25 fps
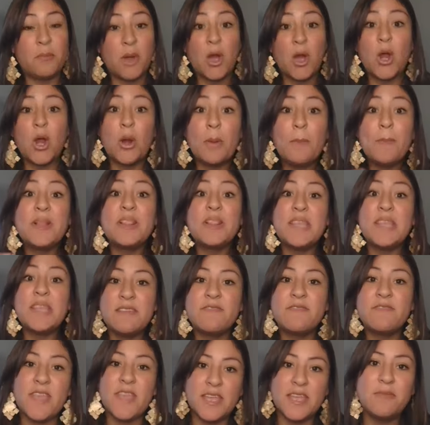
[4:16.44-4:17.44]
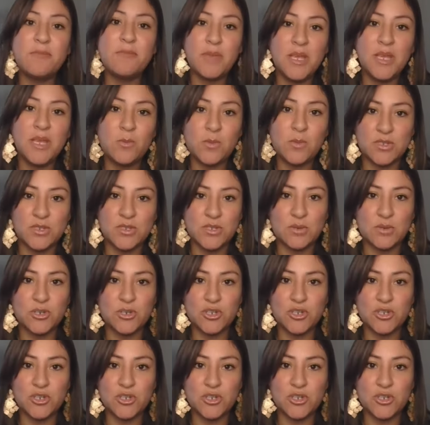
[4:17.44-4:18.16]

her belief in me was so